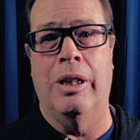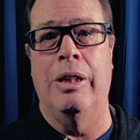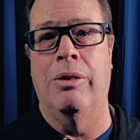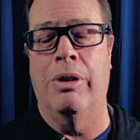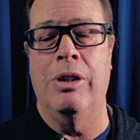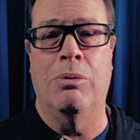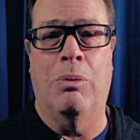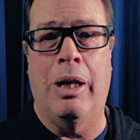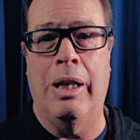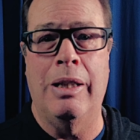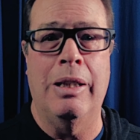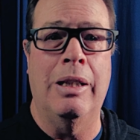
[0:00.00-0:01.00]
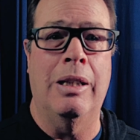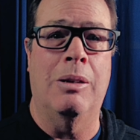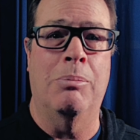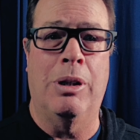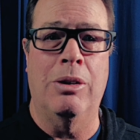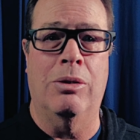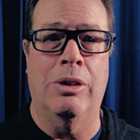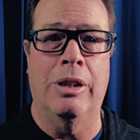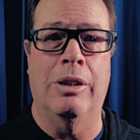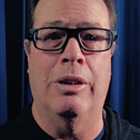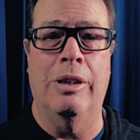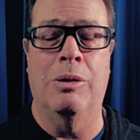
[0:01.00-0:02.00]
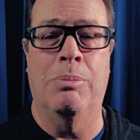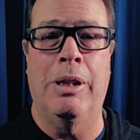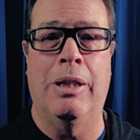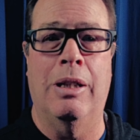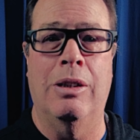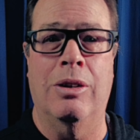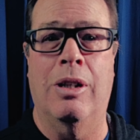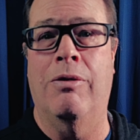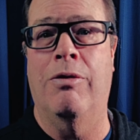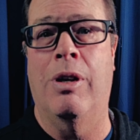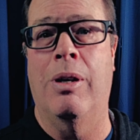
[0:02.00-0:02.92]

And the reason why I didn't get the bundle deal is because of